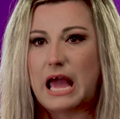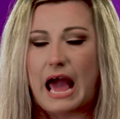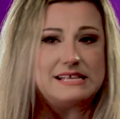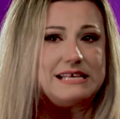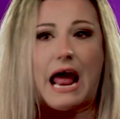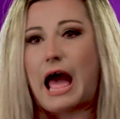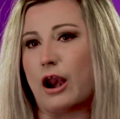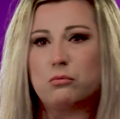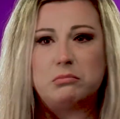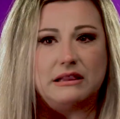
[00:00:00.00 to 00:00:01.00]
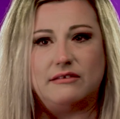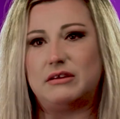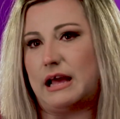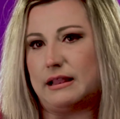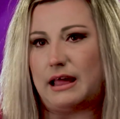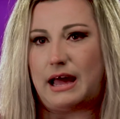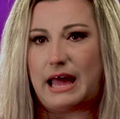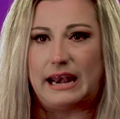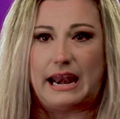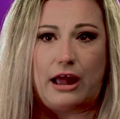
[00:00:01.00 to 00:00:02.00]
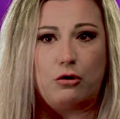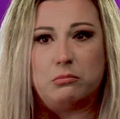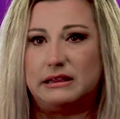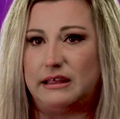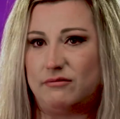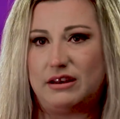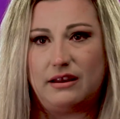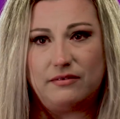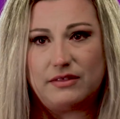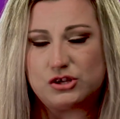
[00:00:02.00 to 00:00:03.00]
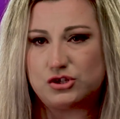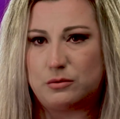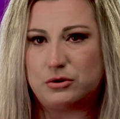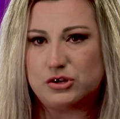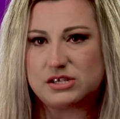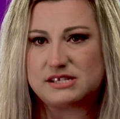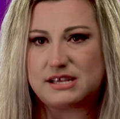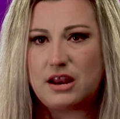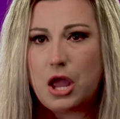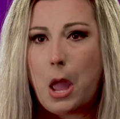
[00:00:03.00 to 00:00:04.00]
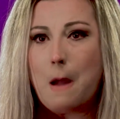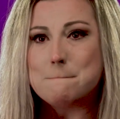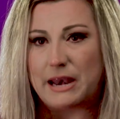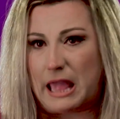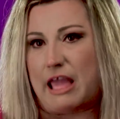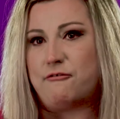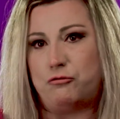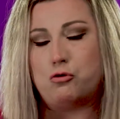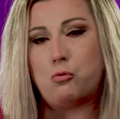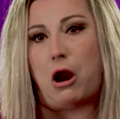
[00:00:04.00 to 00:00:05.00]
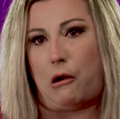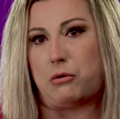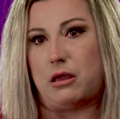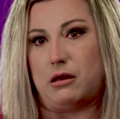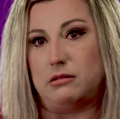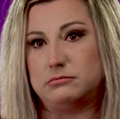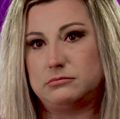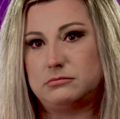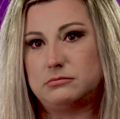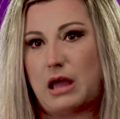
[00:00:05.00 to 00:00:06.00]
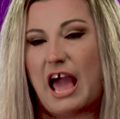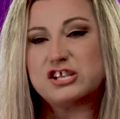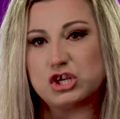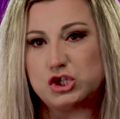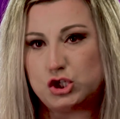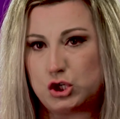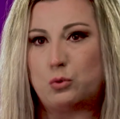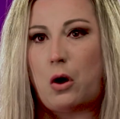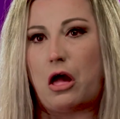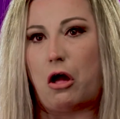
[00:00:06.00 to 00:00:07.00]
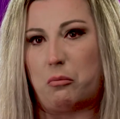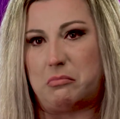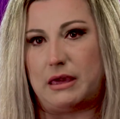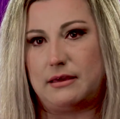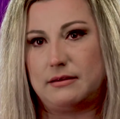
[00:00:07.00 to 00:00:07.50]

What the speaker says: I said, I don't believe in Allah, and I don't believe in none of that gibberish. I said, but if you are real, I said, you will help me.